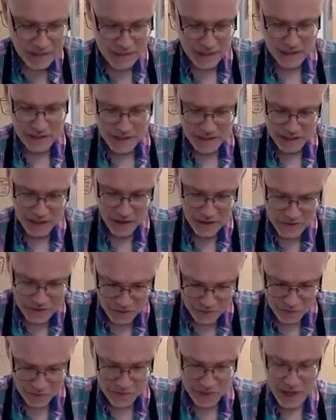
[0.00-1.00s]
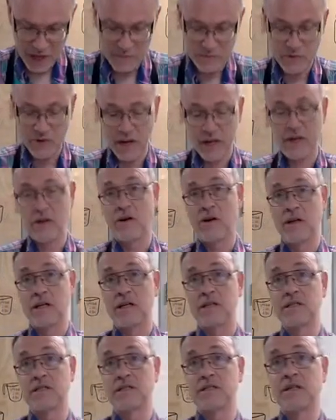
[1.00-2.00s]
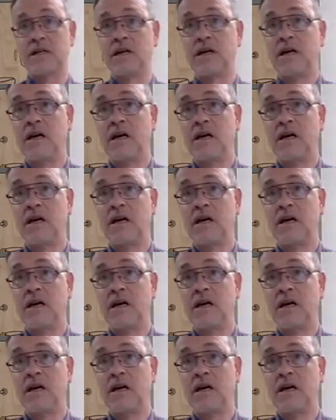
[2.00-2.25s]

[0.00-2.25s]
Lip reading: such also with abstract artists.